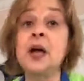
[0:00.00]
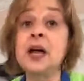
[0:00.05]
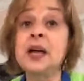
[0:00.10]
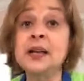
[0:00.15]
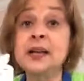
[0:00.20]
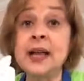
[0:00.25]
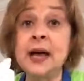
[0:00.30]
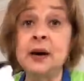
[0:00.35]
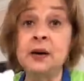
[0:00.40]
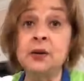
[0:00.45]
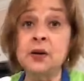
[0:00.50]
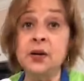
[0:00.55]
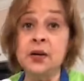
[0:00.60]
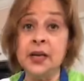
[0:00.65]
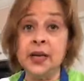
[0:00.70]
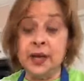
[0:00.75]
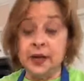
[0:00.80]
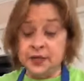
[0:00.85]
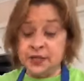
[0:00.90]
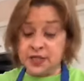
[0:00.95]
Now,
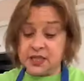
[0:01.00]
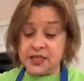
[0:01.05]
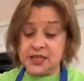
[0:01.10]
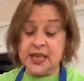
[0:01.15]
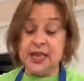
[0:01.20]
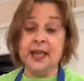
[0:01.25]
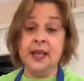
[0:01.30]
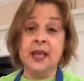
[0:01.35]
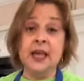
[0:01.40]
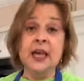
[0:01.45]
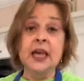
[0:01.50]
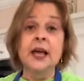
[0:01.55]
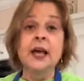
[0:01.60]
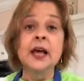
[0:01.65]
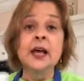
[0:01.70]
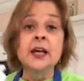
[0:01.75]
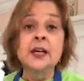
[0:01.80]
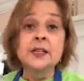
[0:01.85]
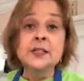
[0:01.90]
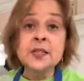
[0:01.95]
here's the thing.
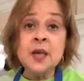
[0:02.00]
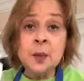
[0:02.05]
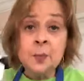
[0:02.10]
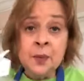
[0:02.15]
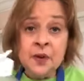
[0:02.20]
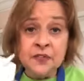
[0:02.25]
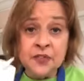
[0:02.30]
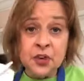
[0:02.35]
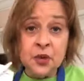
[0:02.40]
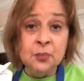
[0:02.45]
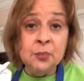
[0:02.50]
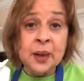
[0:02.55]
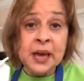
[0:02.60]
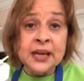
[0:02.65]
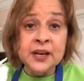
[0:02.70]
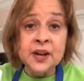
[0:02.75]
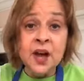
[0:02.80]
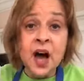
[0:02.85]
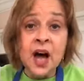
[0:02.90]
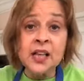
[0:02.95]
Some of you may
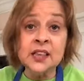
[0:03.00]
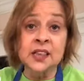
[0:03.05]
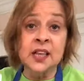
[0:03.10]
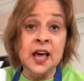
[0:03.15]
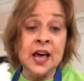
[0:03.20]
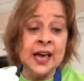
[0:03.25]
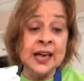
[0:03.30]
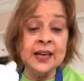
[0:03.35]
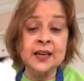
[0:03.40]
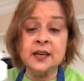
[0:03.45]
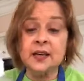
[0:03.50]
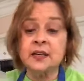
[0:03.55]
not like